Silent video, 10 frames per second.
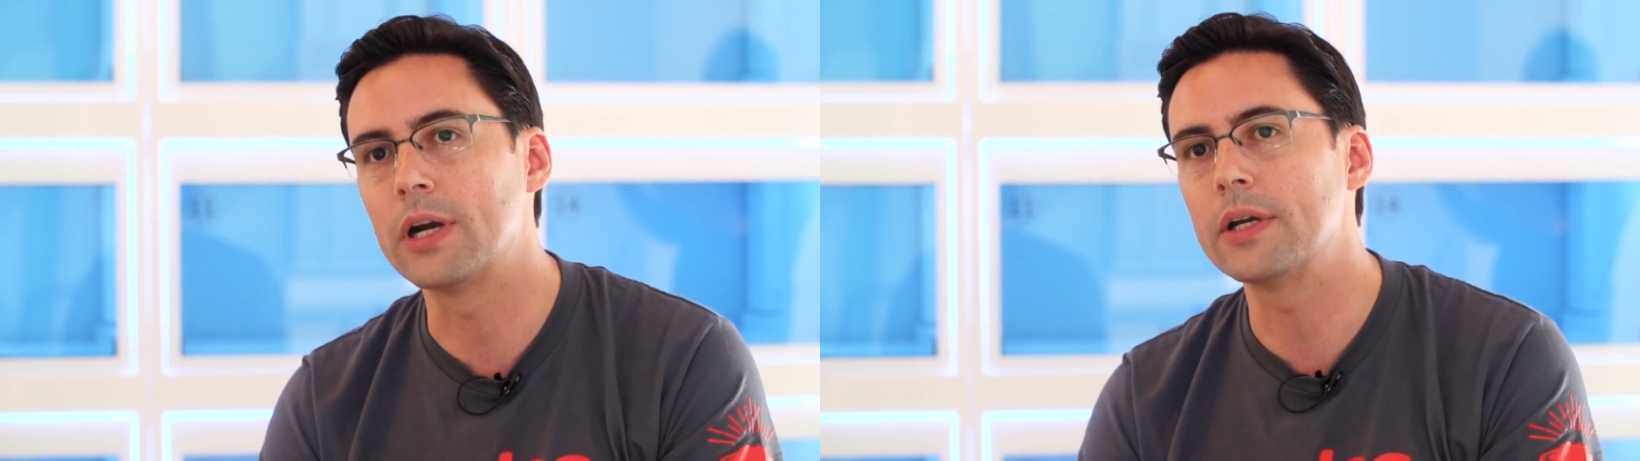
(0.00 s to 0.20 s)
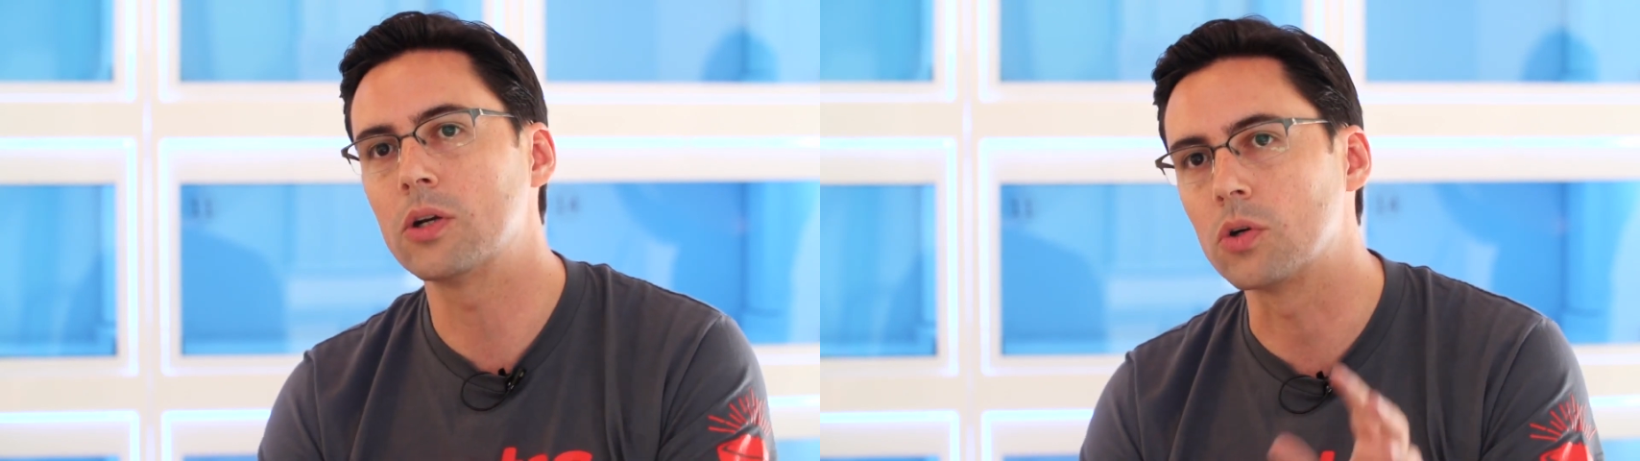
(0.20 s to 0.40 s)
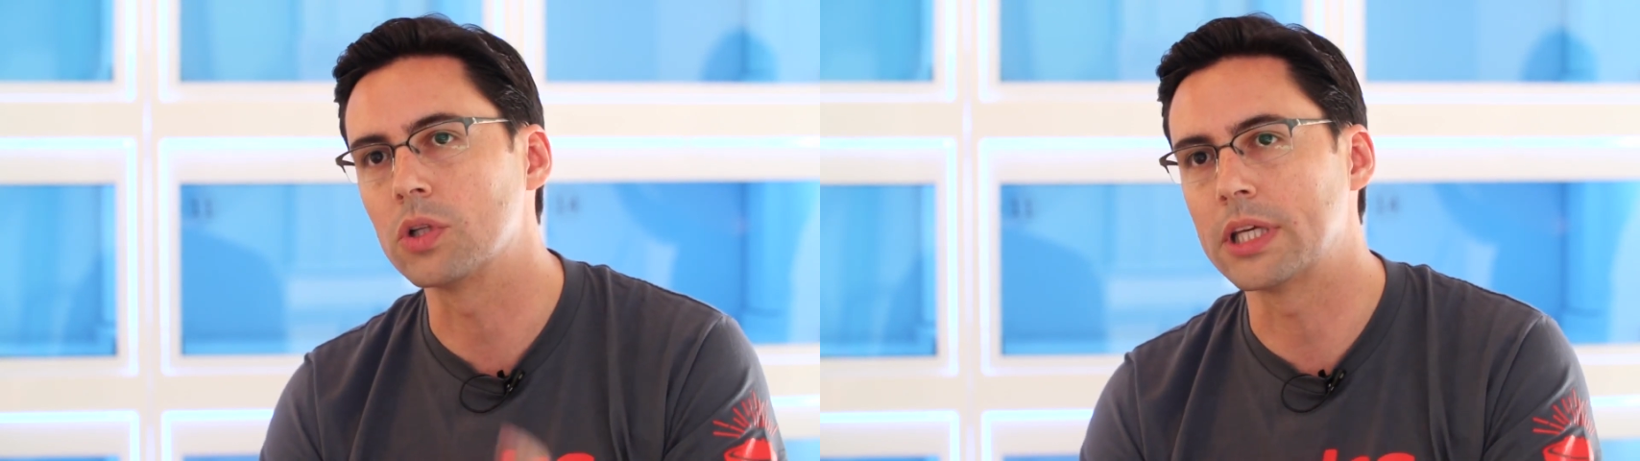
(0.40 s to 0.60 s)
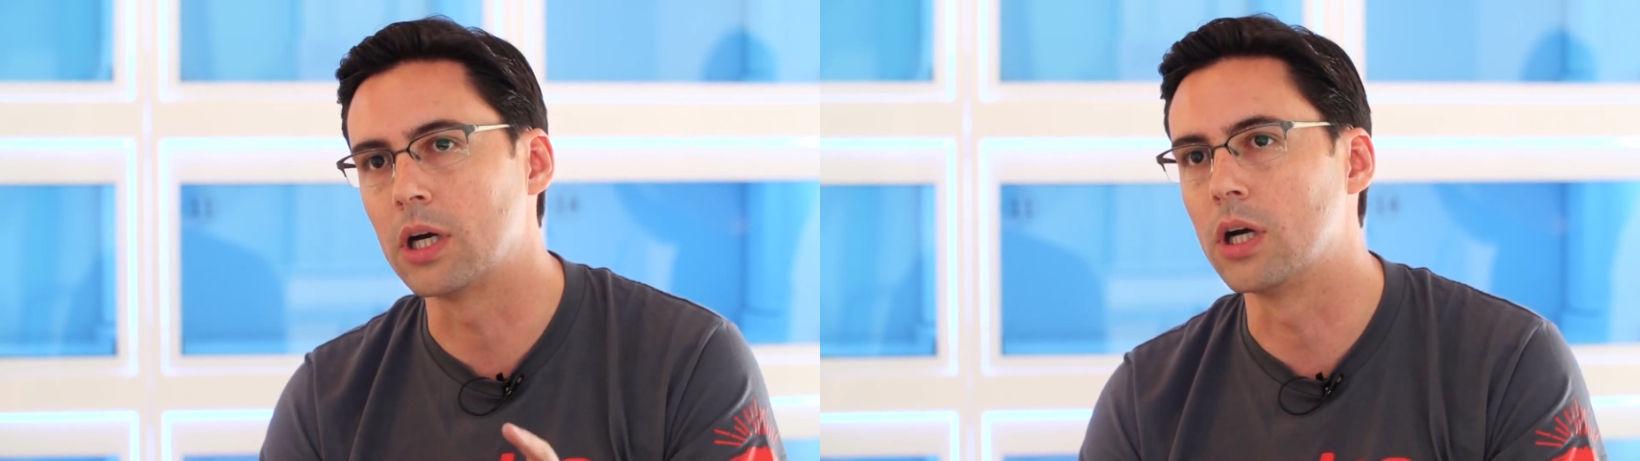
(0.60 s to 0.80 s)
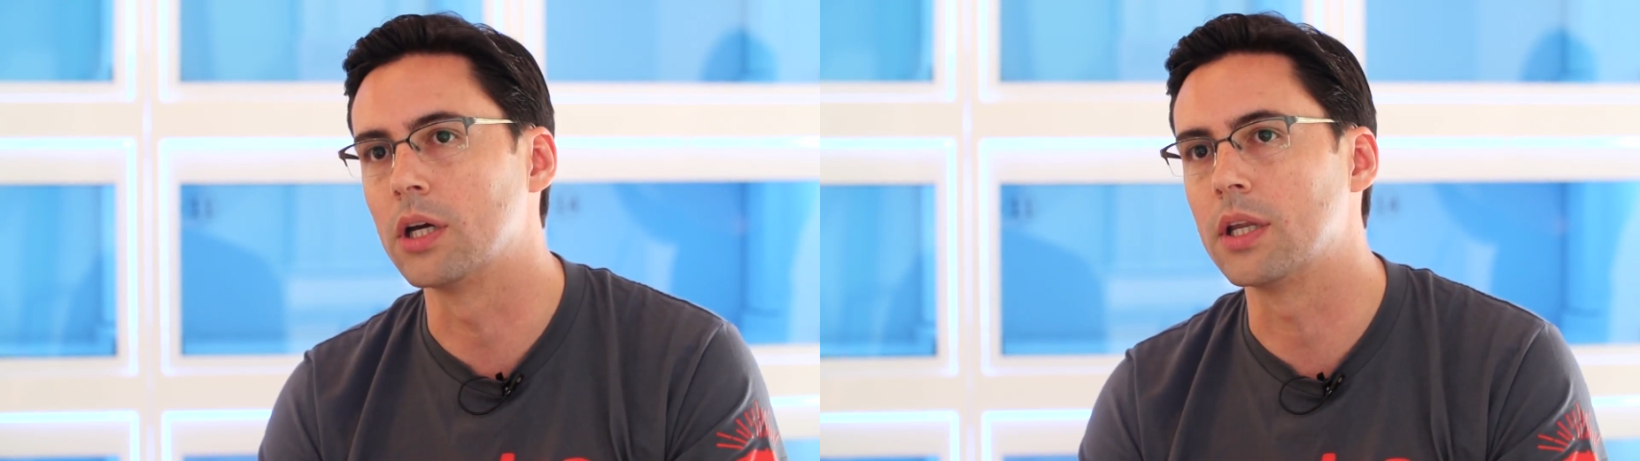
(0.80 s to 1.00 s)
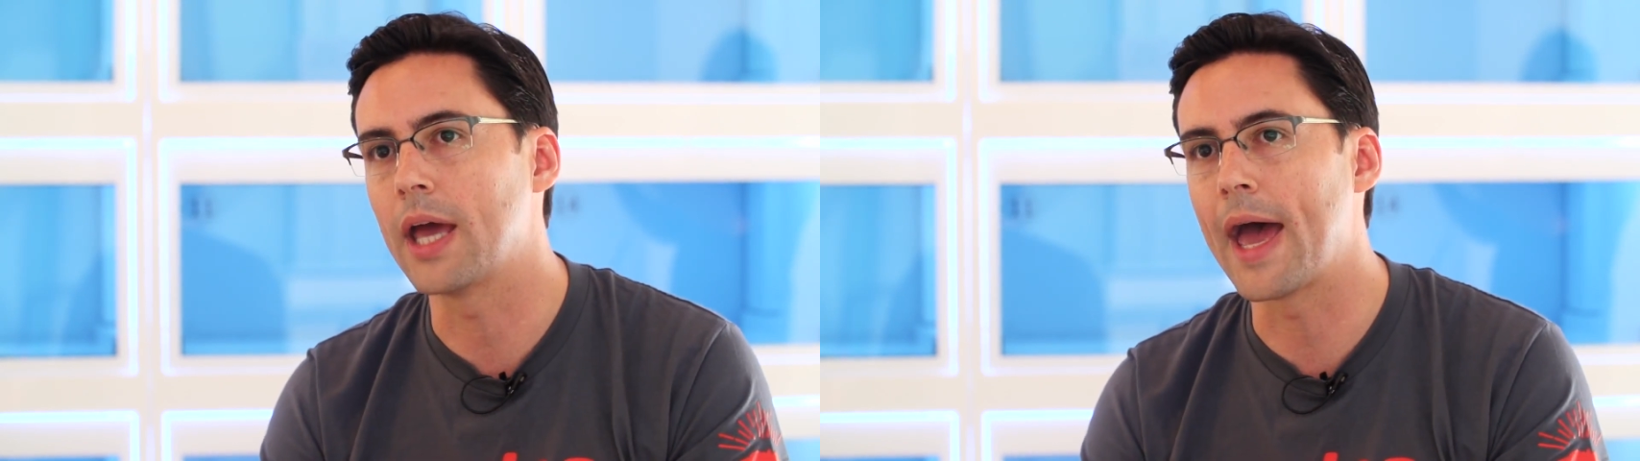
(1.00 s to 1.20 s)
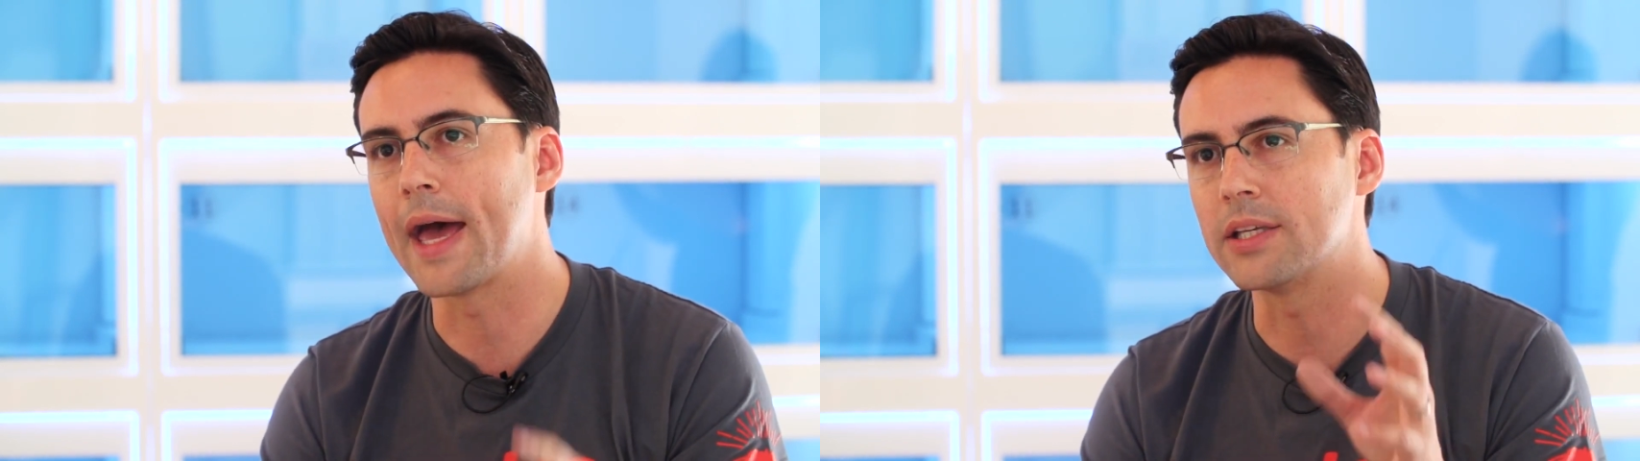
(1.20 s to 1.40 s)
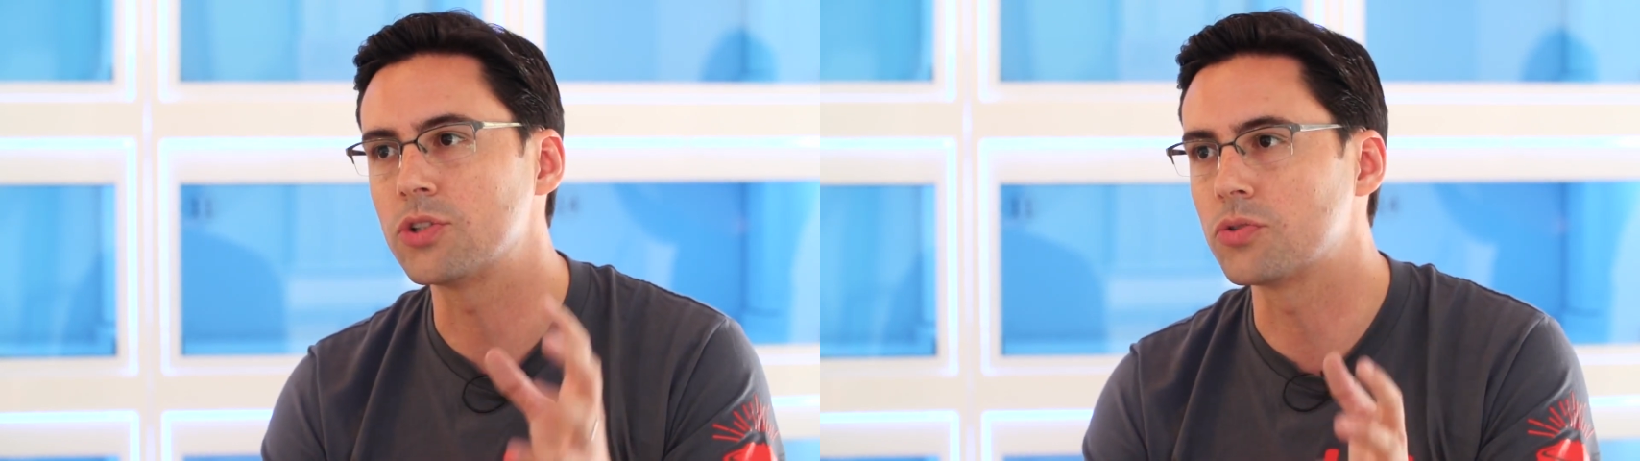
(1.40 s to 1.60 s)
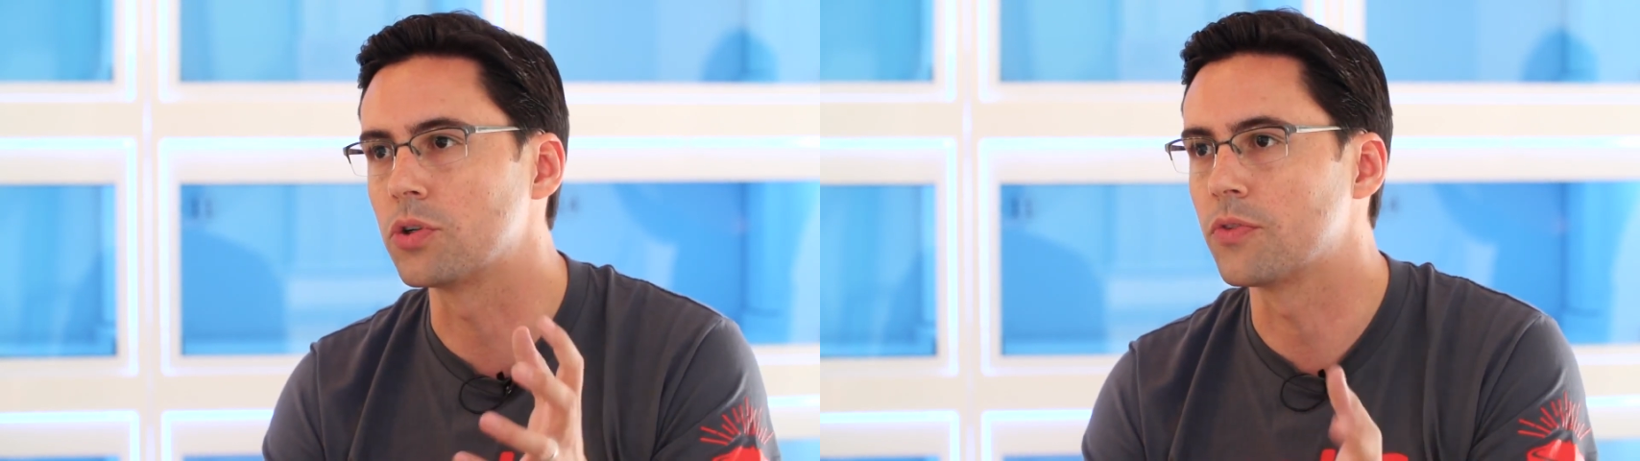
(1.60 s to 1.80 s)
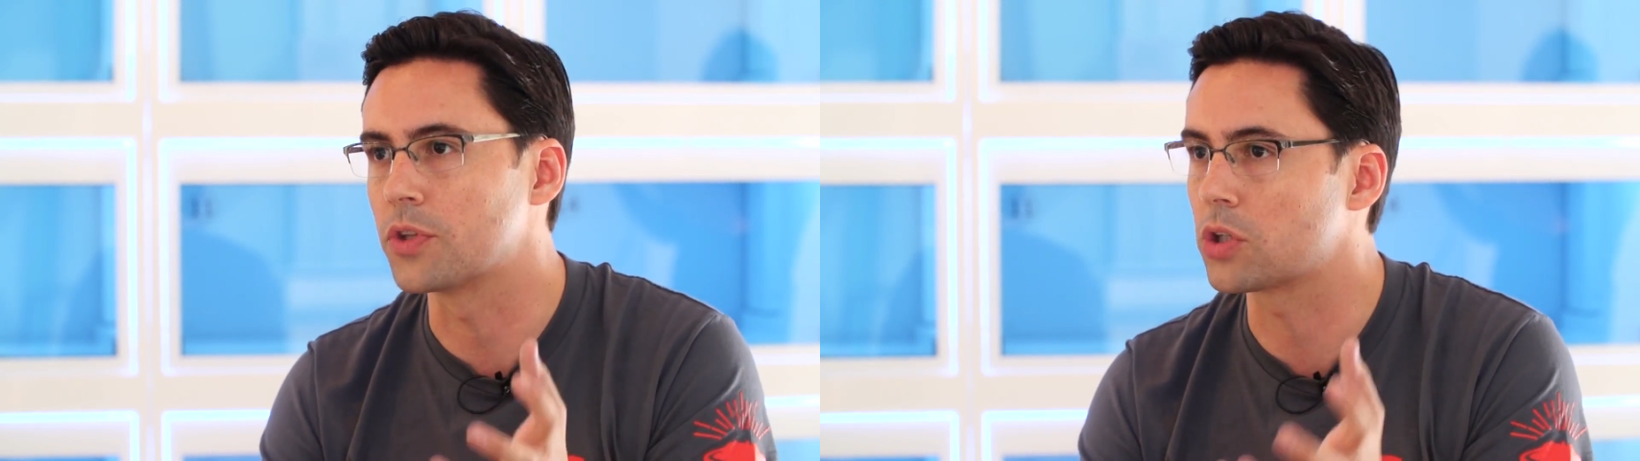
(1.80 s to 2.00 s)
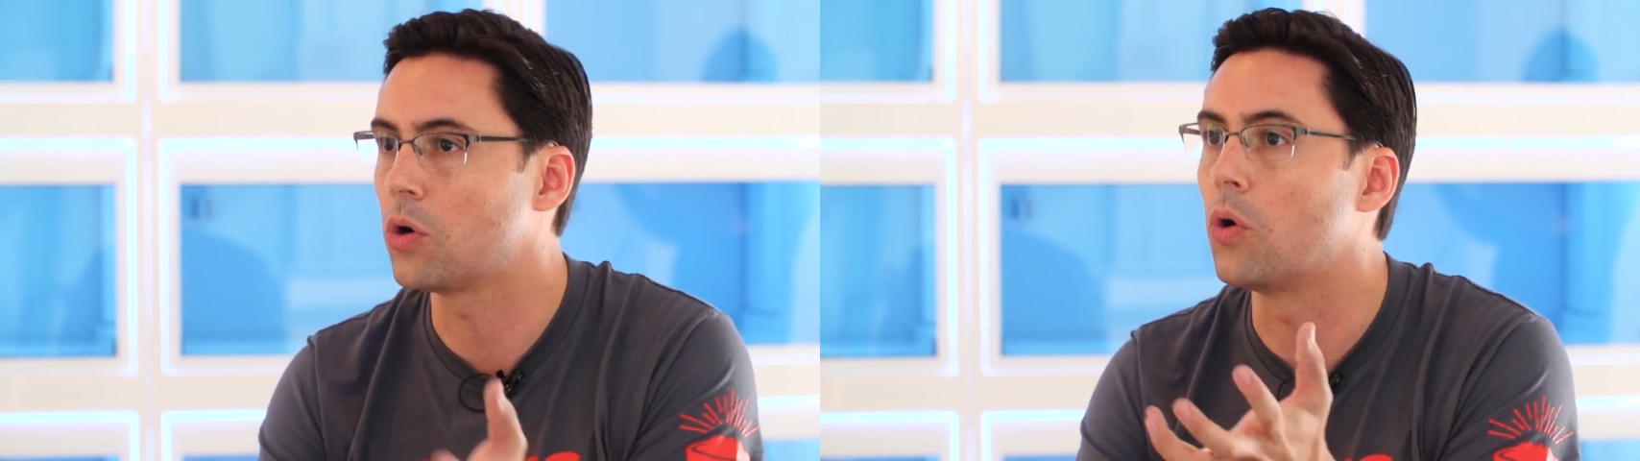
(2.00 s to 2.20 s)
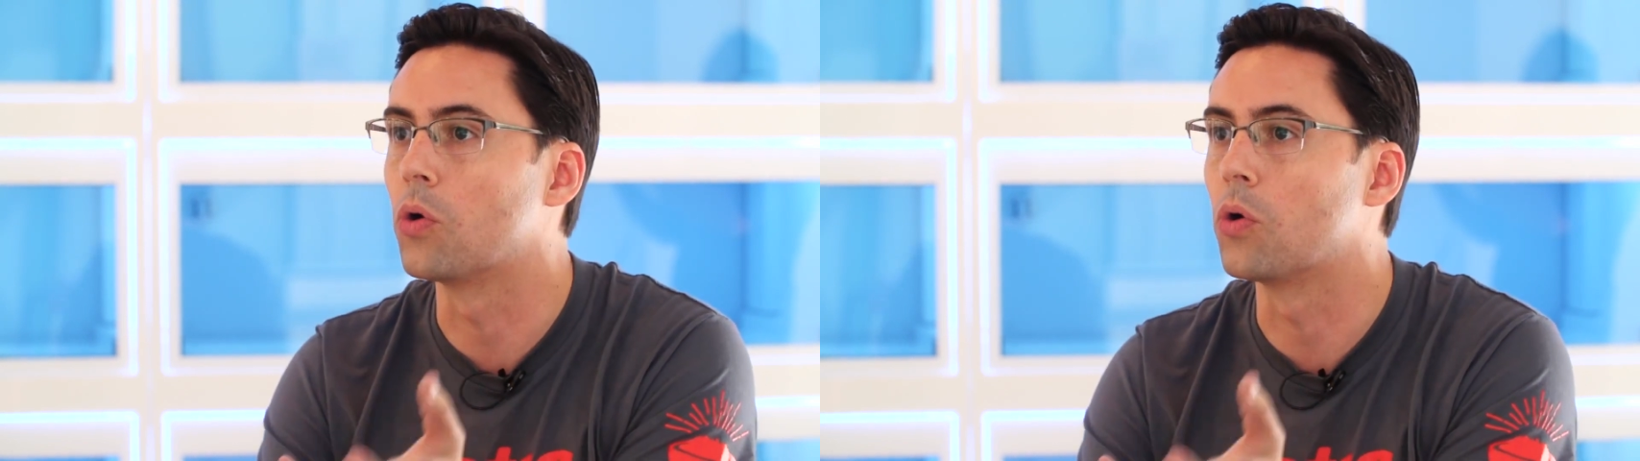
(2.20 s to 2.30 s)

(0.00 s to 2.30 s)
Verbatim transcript: very early on as sort of the